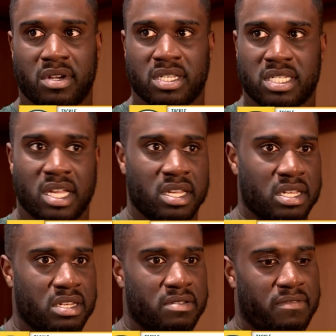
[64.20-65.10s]
We're going to
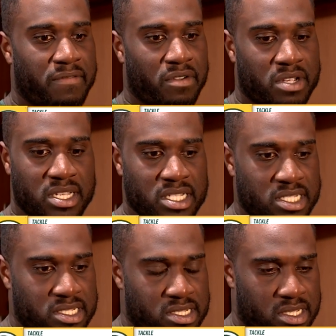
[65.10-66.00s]
study,
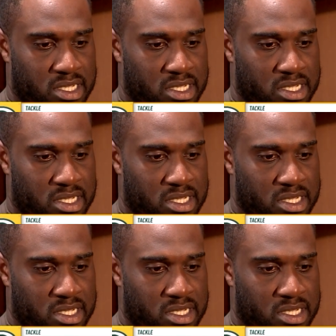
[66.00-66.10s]
focus,